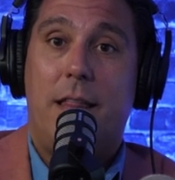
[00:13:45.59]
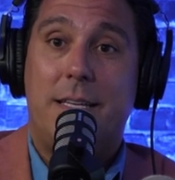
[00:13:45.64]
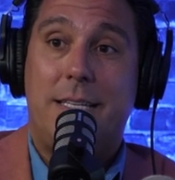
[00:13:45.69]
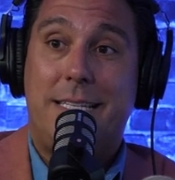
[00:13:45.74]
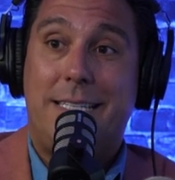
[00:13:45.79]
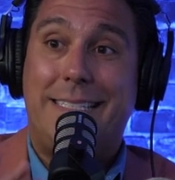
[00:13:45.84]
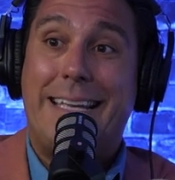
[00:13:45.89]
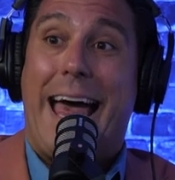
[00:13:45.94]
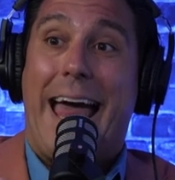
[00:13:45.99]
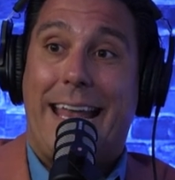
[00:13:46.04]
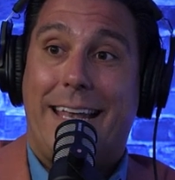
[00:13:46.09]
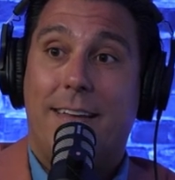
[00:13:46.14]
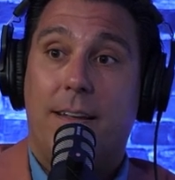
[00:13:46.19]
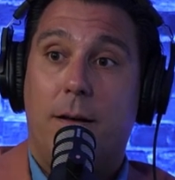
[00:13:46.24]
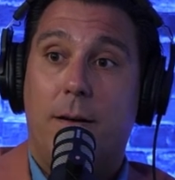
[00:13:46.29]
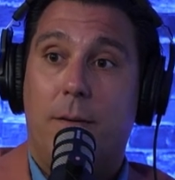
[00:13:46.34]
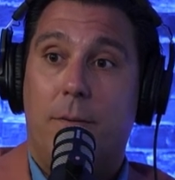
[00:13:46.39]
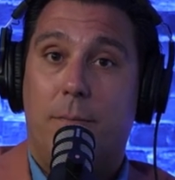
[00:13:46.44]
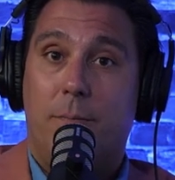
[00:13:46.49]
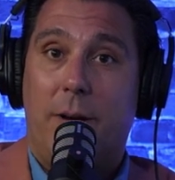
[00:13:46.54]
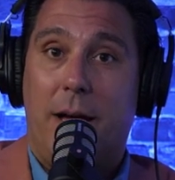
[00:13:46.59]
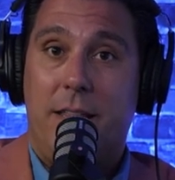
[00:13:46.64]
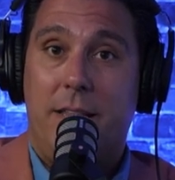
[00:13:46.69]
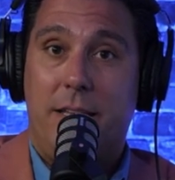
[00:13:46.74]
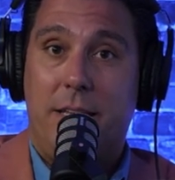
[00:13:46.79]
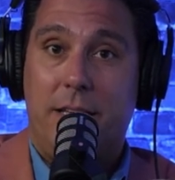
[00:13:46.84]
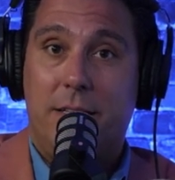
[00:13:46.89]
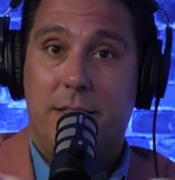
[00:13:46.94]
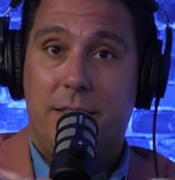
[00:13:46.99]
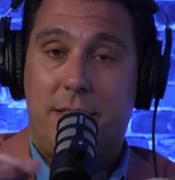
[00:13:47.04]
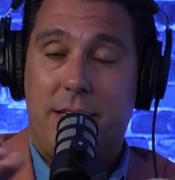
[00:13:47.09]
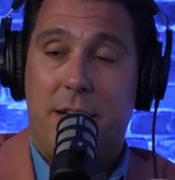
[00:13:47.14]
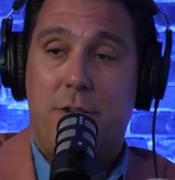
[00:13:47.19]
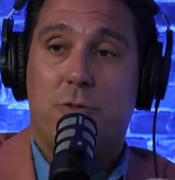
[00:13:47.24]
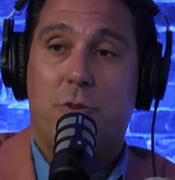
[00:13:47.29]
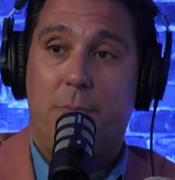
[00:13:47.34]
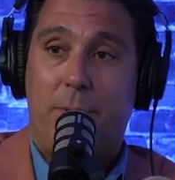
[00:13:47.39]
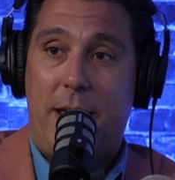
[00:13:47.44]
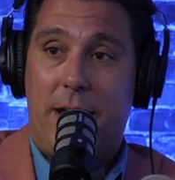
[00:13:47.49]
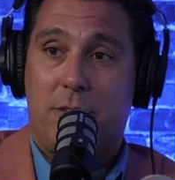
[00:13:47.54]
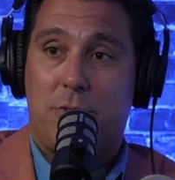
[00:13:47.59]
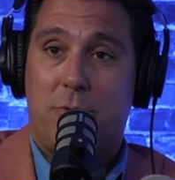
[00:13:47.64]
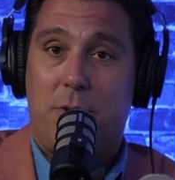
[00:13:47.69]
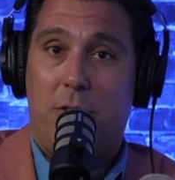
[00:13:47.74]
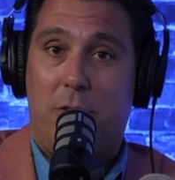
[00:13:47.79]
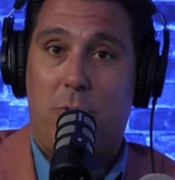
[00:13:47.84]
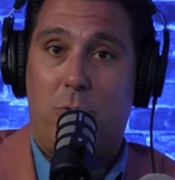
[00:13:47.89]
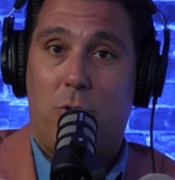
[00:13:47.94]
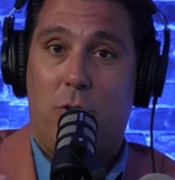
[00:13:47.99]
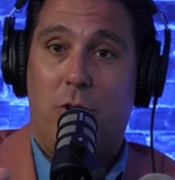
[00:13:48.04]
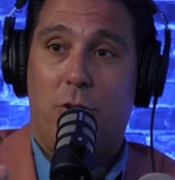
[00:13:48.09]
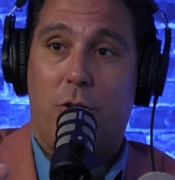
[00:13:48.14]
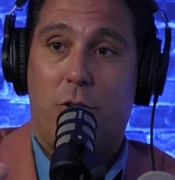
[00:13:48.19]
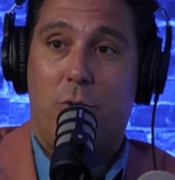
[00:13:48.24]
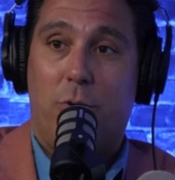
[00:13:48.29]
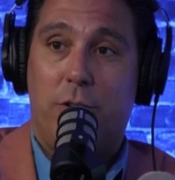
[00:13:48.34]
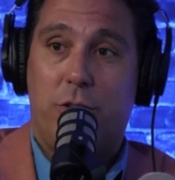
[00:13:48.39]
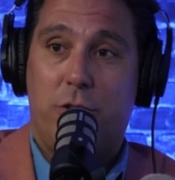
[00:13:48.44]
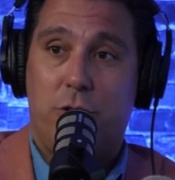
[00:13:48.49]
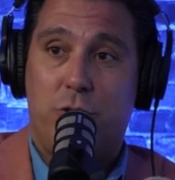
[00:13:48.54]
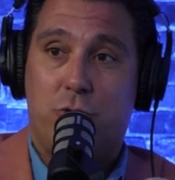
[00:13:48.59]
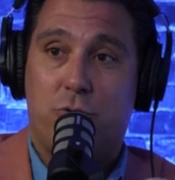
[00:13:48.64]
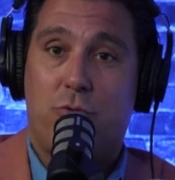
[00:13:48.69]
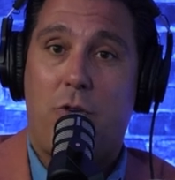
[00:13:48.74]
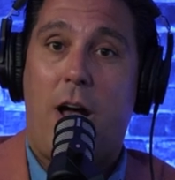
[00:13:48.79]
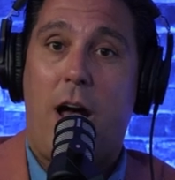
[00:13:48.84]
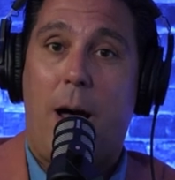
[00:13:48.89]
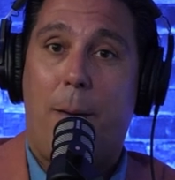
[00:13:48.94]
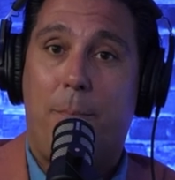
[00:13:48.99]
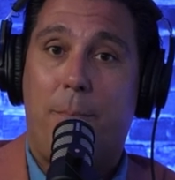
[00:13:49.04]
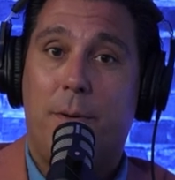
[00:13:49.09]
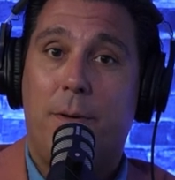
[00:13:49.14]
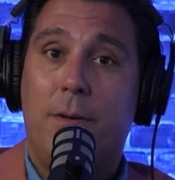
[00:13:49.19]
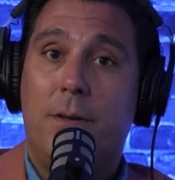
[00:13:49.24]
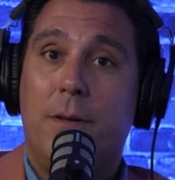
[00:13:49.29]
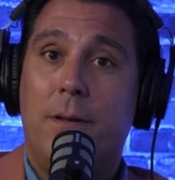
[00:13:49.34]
set by the central banks around the world are going to drop